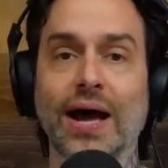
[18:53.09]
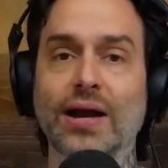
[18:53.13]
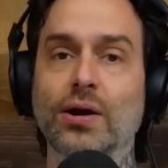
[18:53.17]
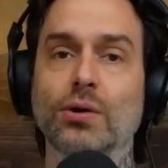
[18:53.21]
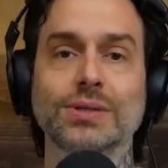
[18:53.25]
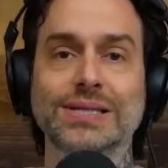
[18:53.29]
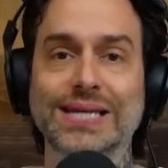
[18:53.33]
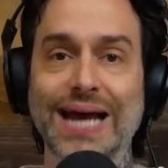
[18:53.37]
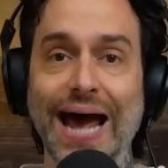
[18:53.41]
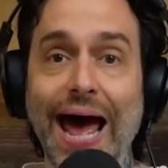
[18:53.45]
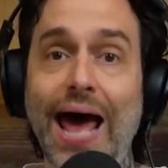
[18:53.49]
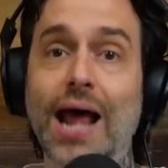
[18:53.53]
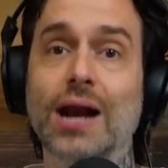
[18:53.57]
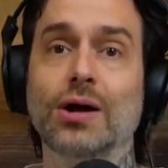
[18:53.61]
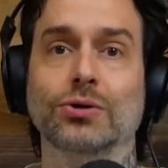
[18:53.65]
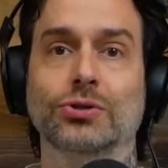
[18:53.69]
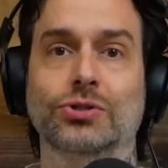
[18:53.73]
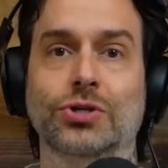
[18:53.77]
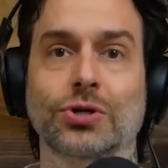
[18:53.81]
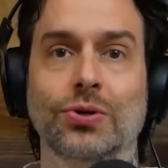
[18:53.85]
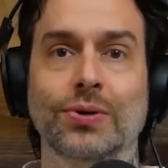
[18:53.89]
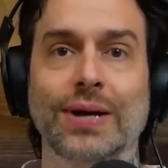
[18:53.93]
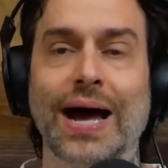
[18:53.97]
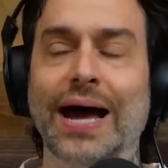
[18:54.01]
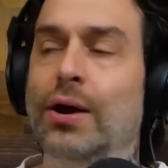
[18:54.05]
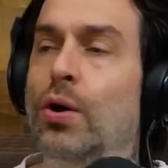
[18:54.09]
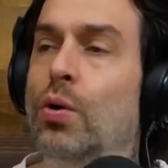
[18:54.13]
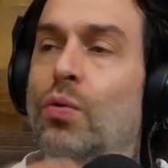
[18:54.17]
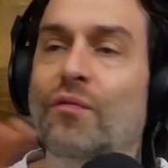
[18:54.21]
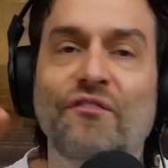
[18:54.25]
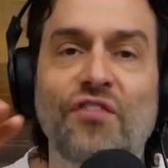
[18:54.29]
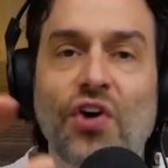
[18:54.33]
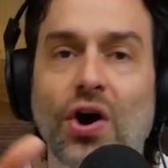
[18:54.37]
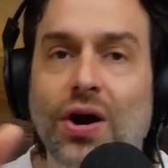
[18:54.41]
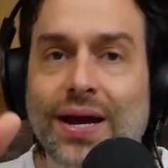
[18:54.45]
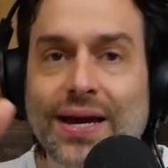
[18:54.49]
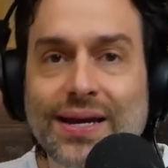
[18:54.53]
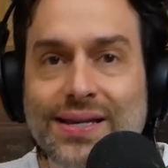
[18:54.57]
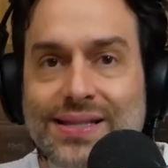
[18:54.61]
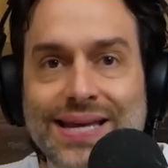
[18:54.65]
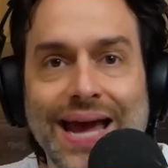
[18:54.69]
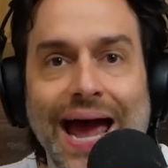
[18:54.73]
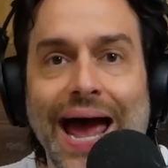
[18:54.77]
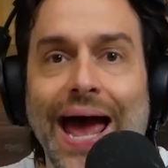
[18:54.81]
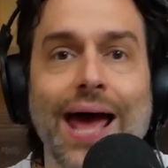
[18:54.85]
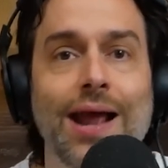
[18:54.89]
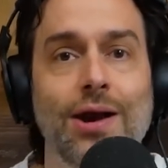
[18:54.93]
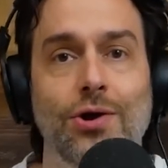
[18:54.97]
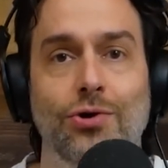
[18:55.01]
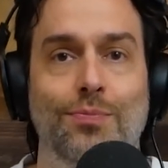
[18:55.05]
I don't tattle, dude. I don't fucking
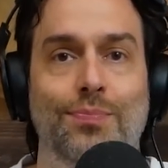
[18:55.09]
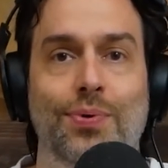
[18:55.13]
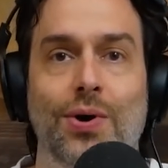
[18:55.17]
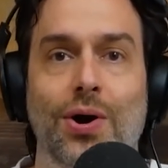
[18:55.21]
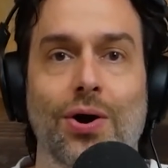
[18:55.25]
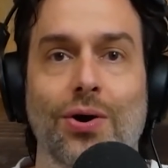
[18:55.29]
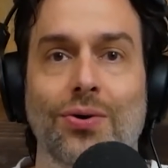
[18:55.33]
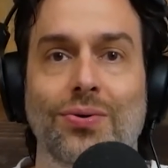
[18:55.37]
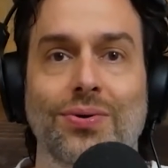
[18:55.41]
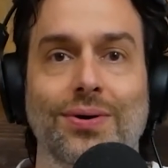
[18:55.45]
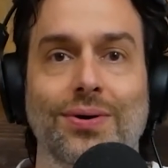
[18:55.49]
tattle, bro.